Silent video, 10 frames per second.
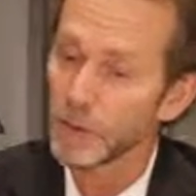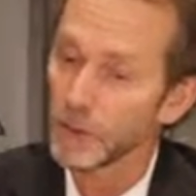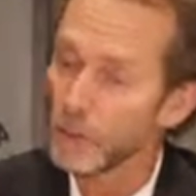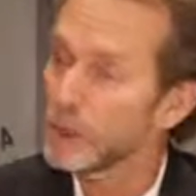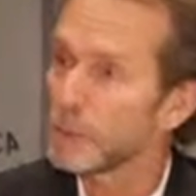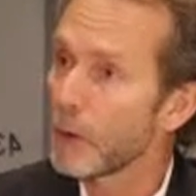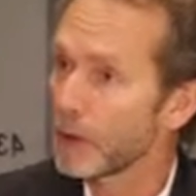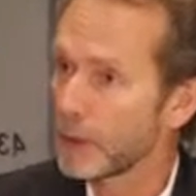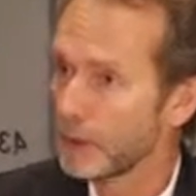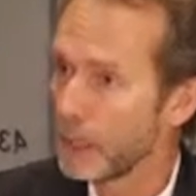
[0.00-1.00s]
Norwegian
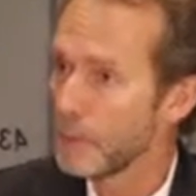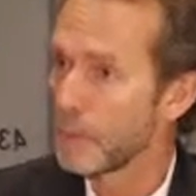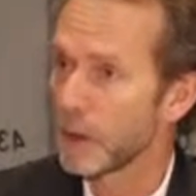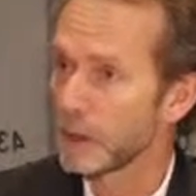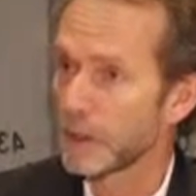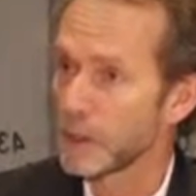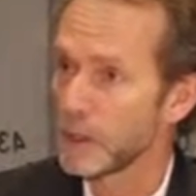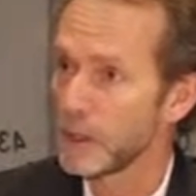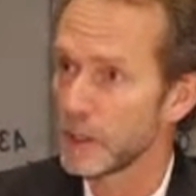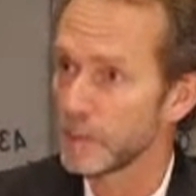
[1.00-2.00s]
market, labor market,
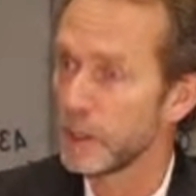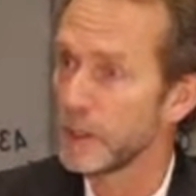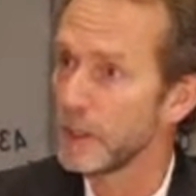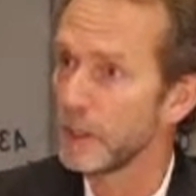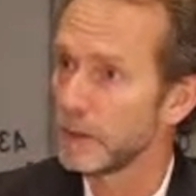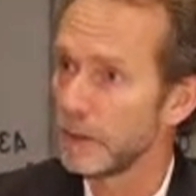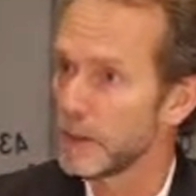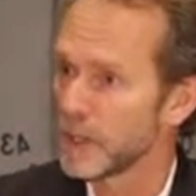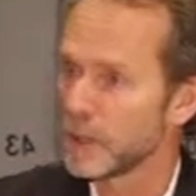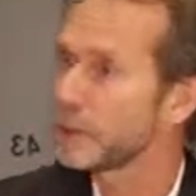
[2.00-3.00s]

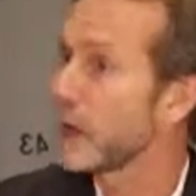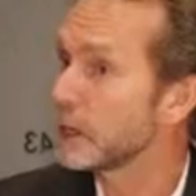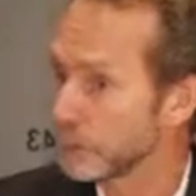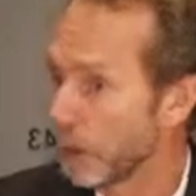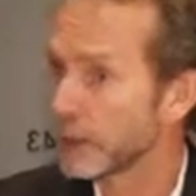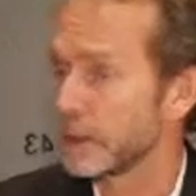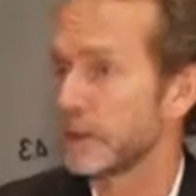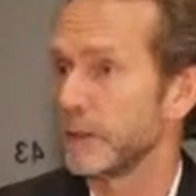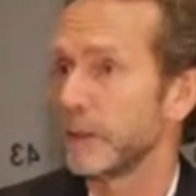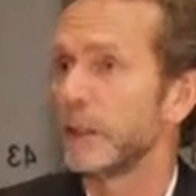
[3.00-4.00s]
is a strange
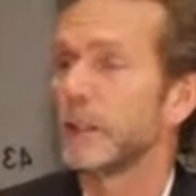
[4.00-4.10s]
market.